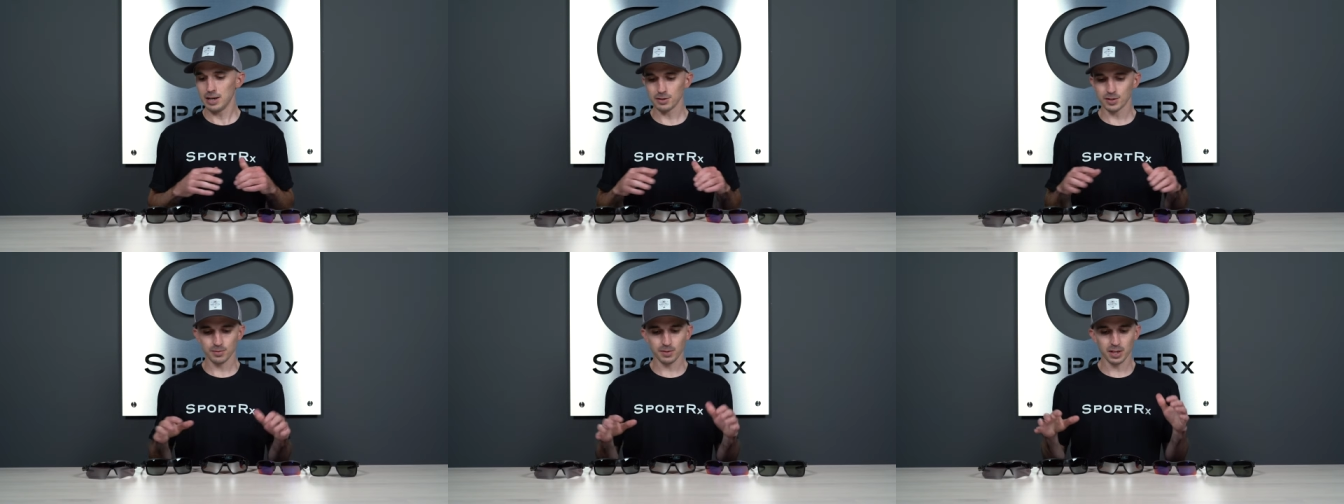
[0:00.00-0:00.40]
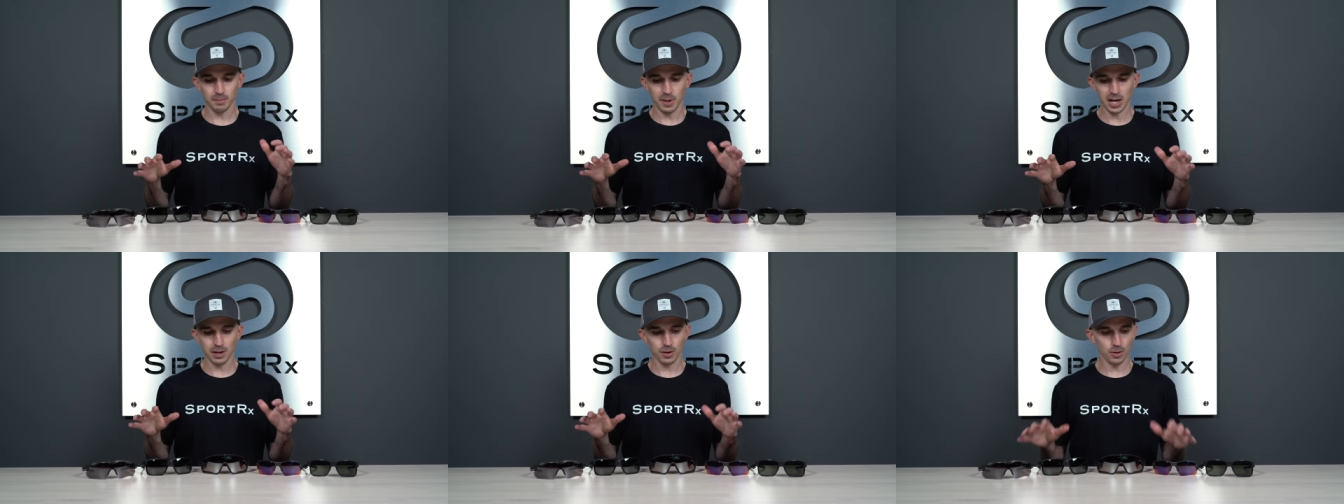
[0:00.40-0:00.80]
Now it's really
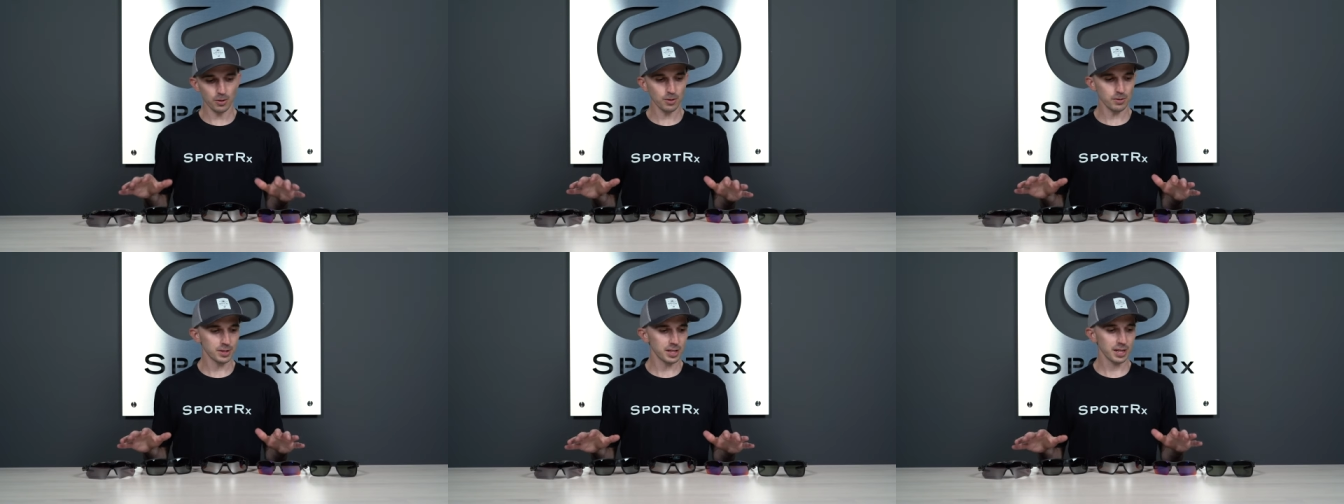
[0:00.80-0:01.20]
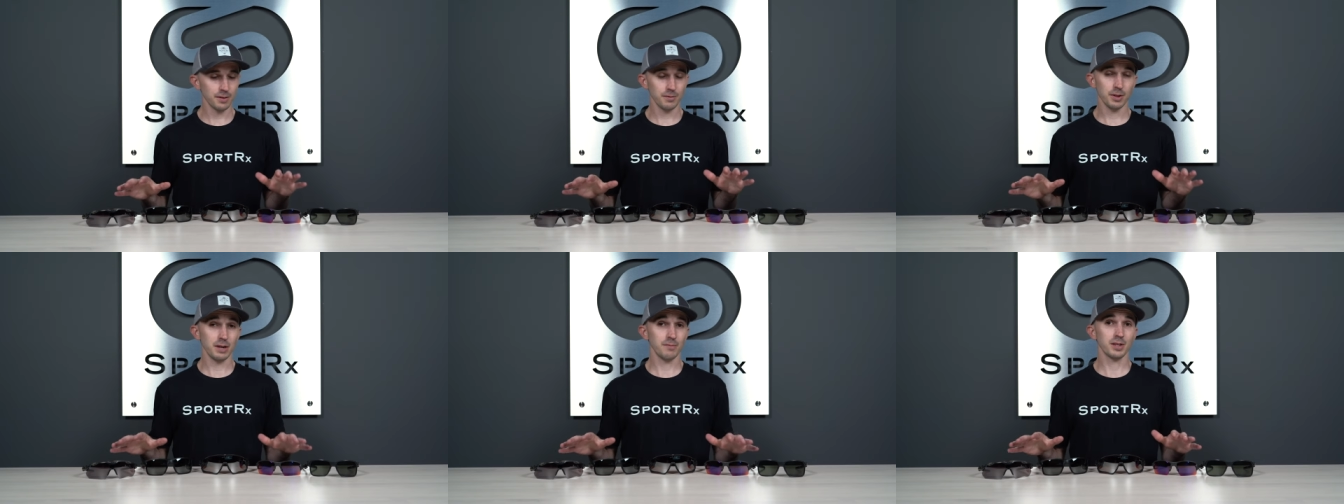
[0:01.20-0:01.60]
my goal to
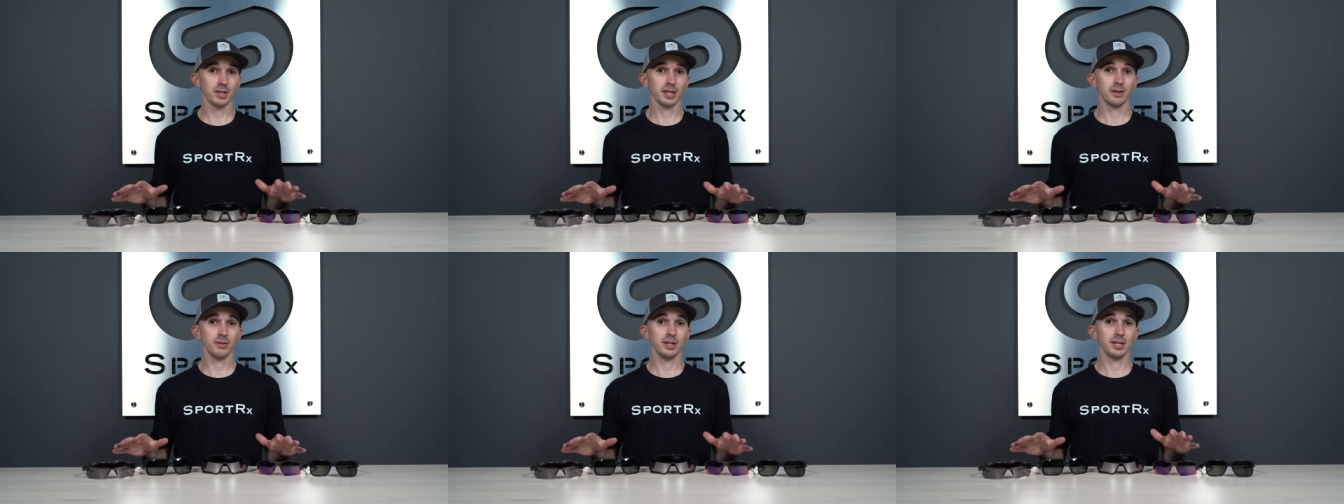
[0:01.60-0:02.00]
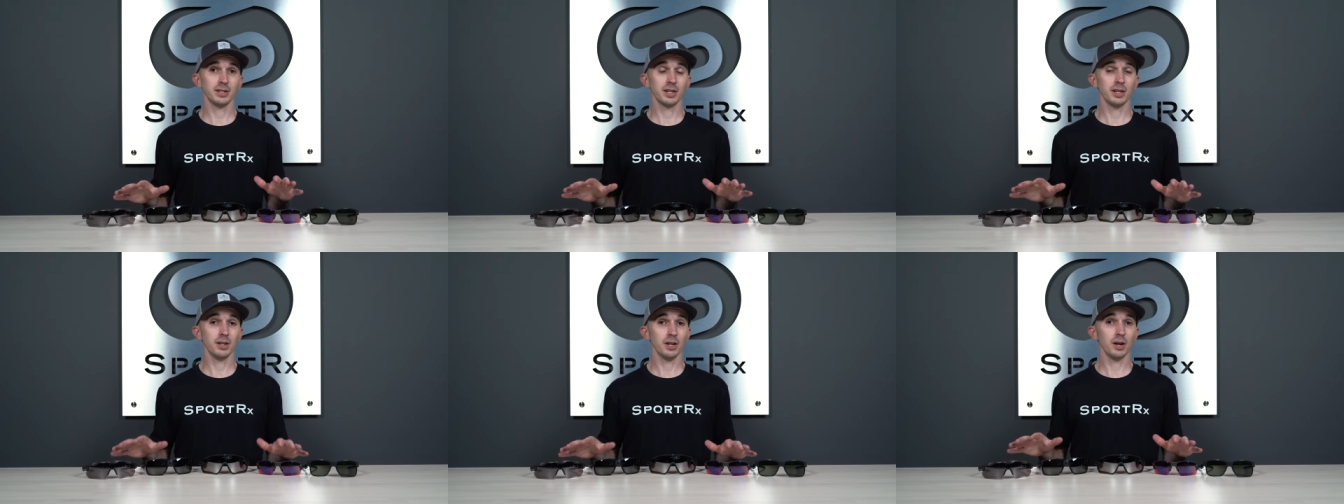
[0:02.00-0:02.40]
give you everything you need
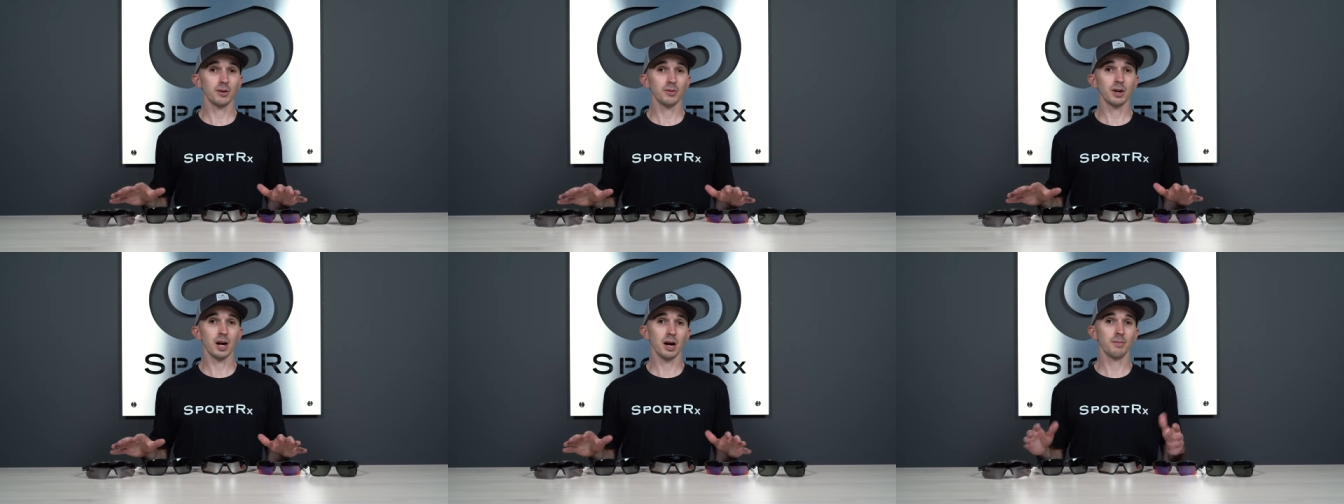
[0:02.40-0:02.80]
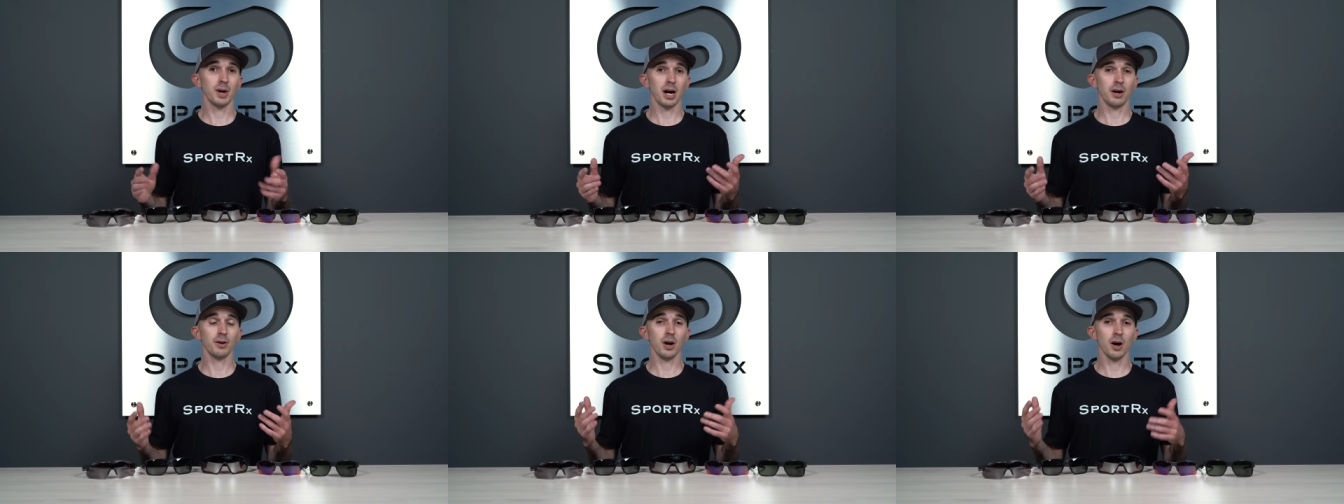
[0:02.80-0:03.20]
to know
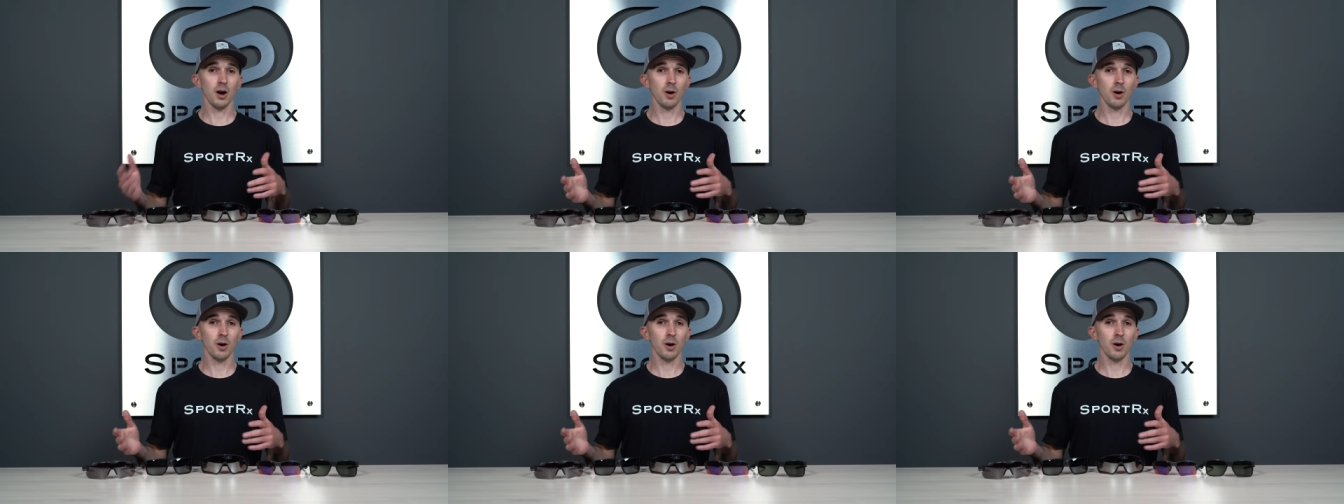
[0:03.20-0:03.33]
about